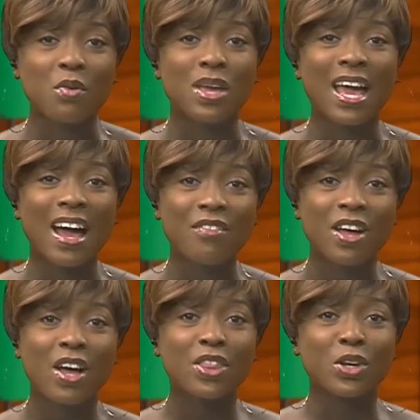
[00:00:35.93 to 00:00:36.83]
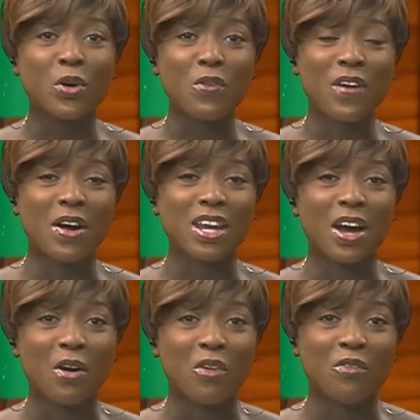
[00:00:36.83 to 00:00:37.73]
And we have have the
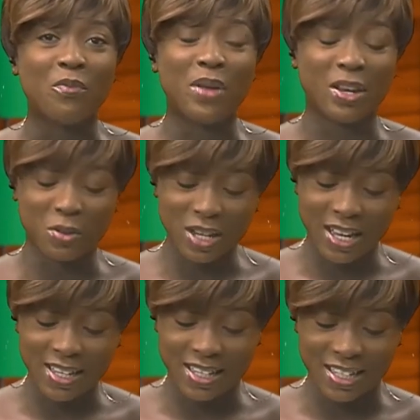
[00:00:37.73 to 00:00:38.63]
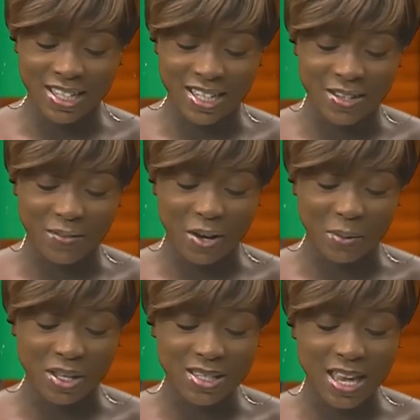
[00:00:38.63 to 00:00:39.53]
co-founder of Benola Initiative
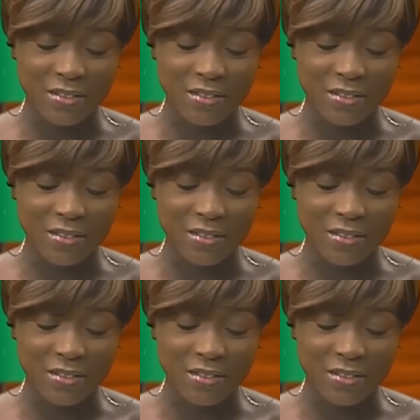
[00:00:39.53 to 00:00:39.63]
here with us,